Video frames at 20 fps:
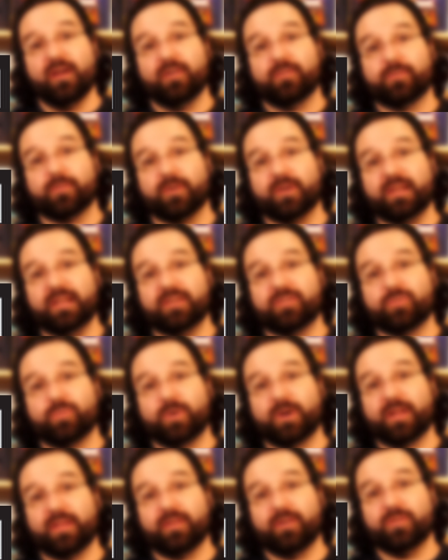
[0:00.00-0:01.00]
For each
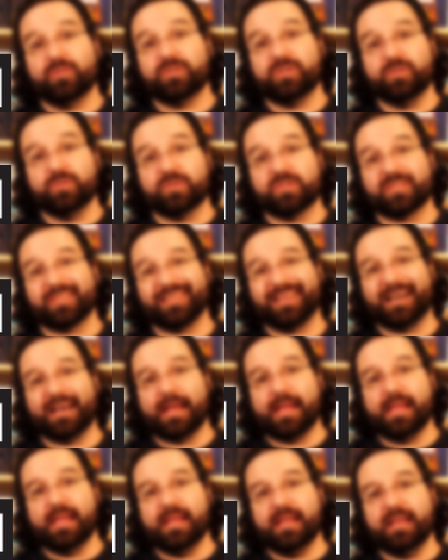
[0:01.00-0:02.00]
one of those you
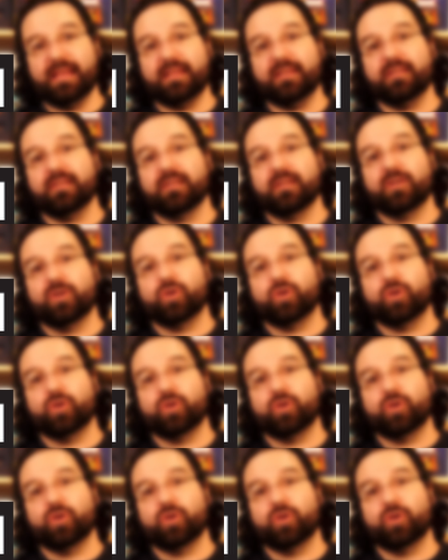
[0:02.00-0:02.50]
slot in,